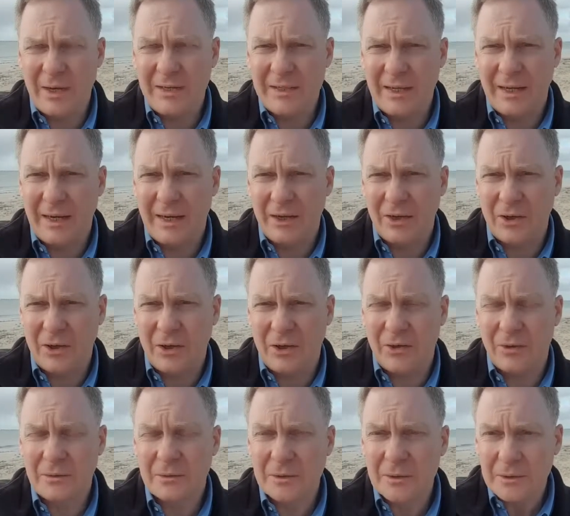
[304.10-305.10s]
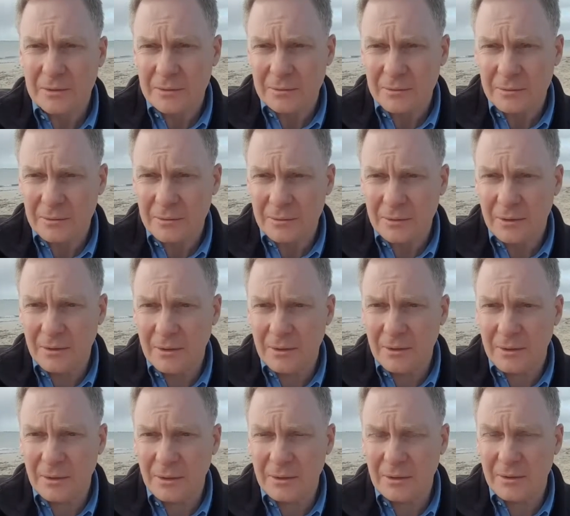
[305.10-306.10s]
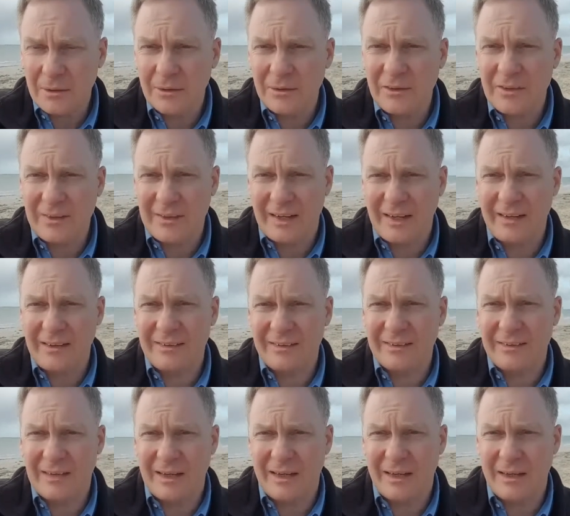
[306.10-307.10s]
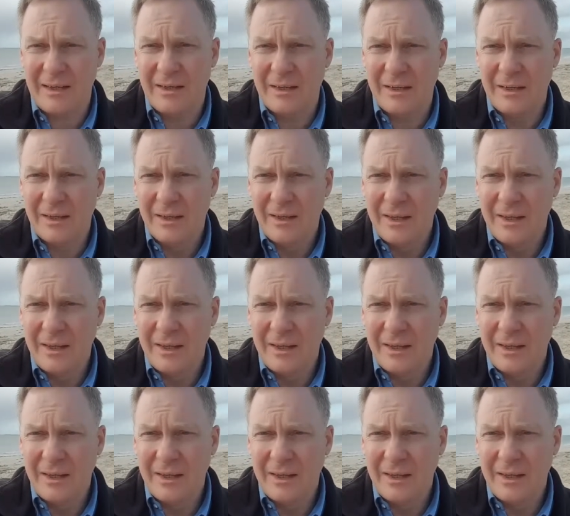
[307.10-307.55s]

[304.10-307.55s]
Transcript: up one day and go, ugh, today's the day,